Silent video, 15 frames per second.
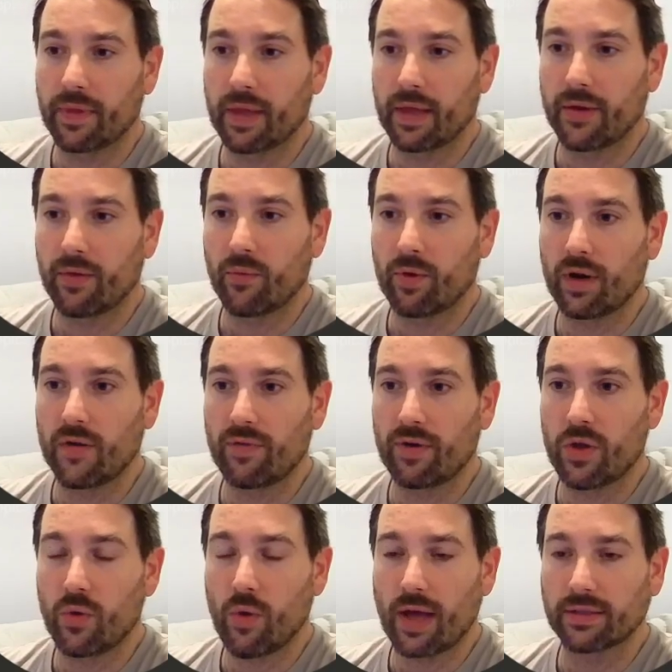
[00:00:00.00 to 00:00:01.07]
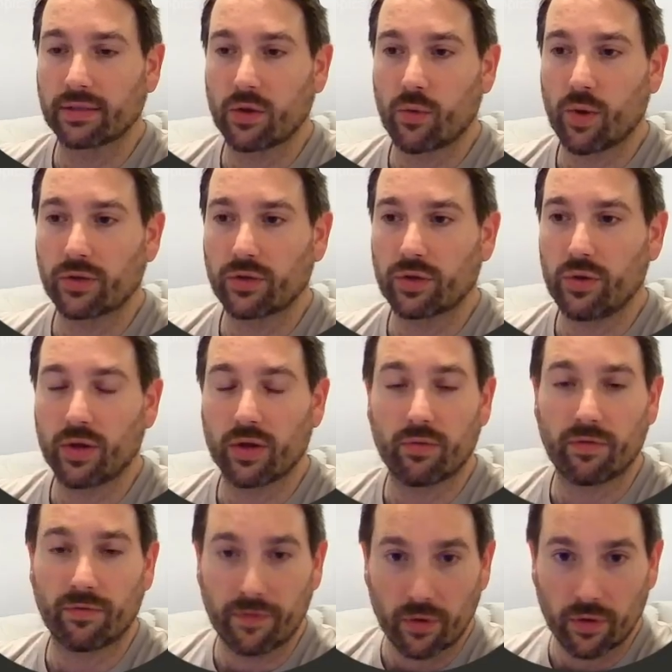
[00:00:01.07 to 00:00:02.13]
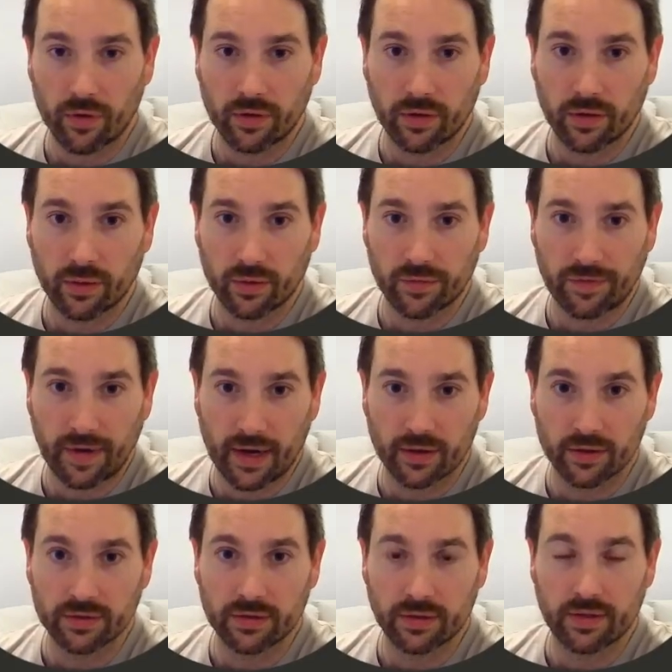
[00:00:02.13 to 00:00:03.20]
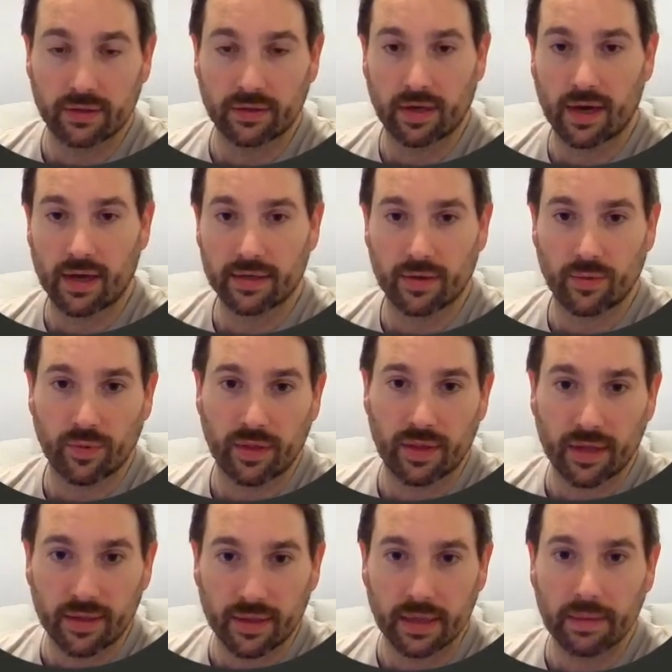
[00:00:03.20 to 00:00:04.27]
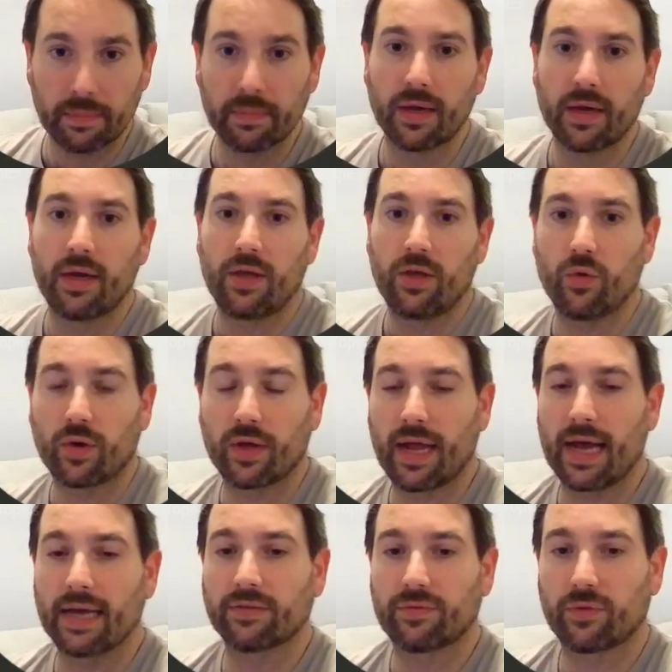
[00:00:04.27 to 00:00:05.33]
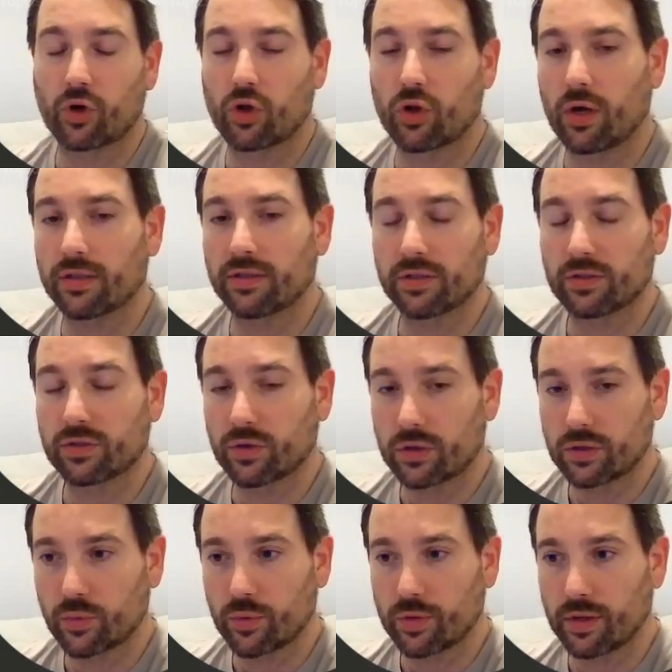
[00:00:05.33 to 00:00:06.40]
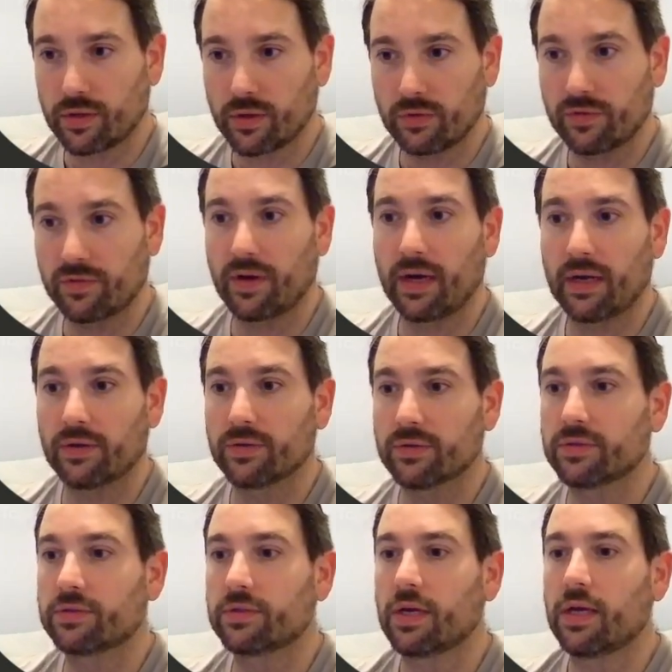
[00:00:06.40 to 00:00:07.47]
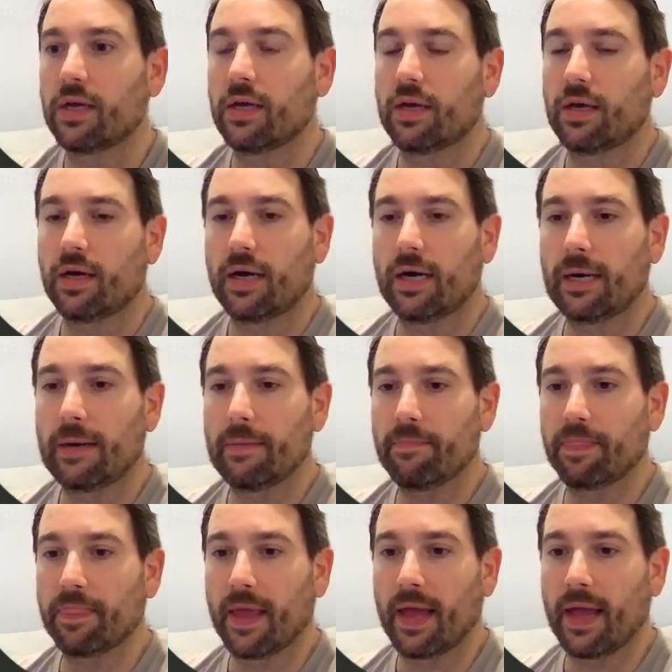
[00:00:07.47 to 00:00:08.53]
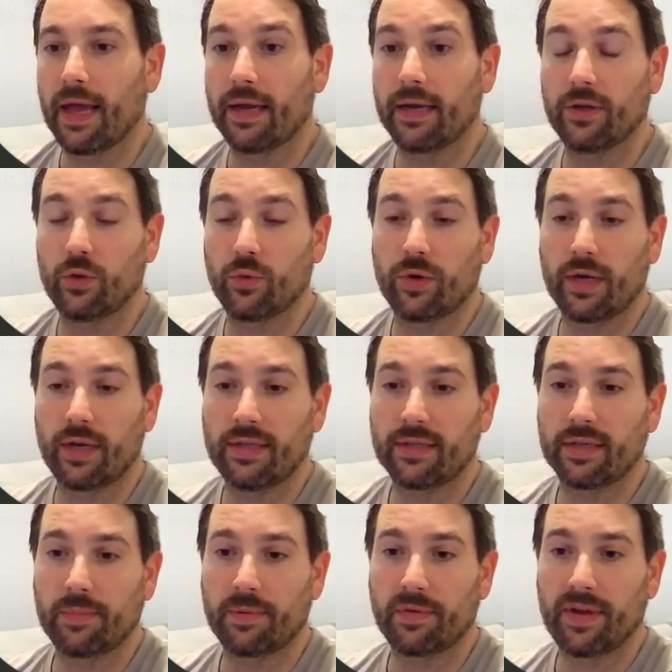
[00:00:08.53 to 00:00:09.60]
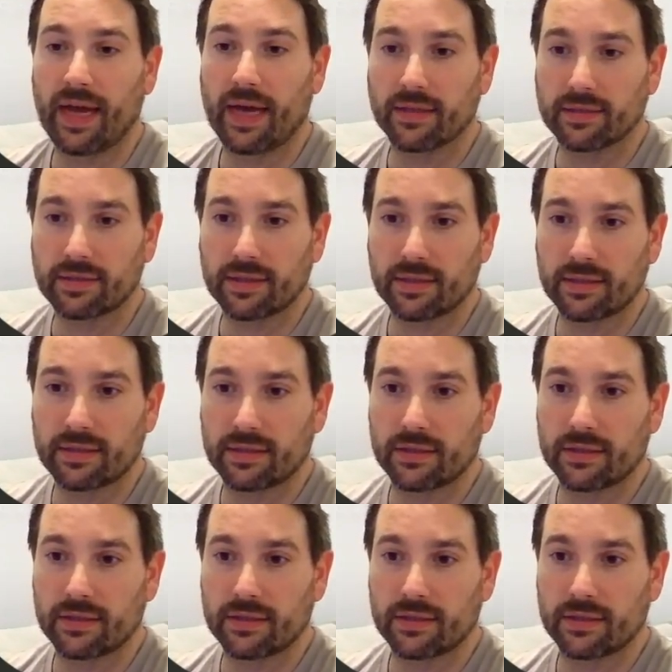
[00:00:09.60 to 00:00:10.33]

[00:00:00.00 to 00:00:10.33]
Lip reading: whenever you ask a question, you can refer to those files, to the content within them. You can ask for Claude to search within those files and do any type of analysis